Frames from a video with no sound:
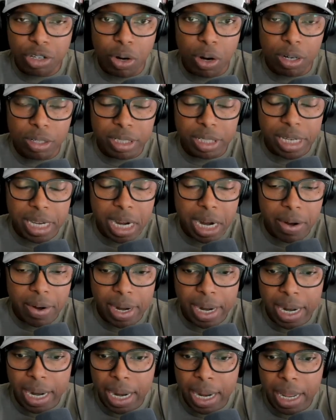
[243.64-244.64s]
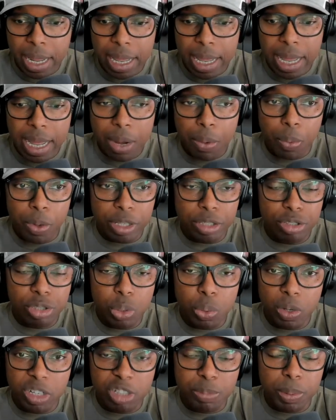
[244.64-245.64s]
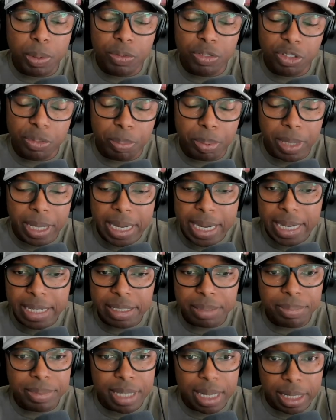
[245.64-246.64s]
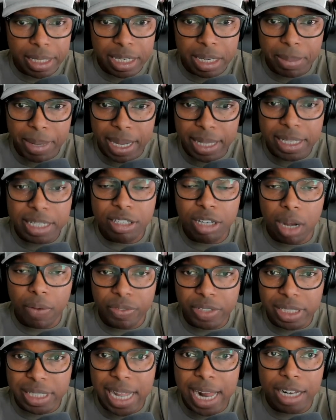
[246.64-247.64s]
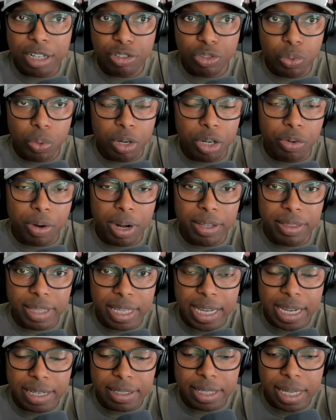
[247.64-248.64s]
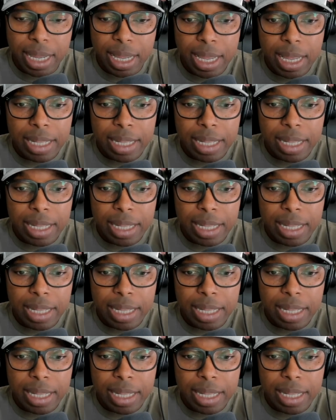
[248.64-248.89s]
yards a carry with two explosive plays. I'm telling you, man, this offensive line is doing great things.